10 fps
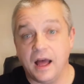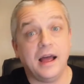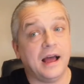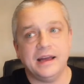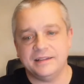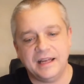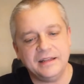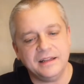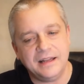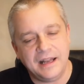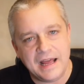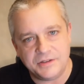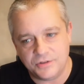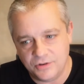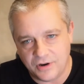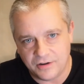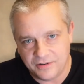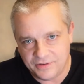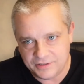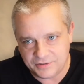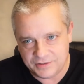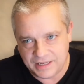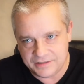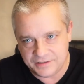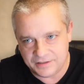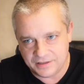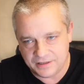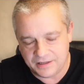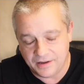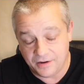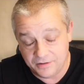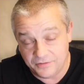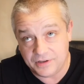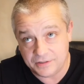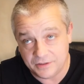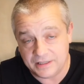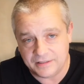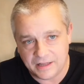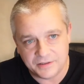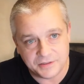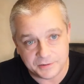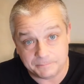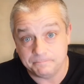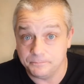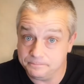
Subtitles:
I attended a lecture on artificial intelligence,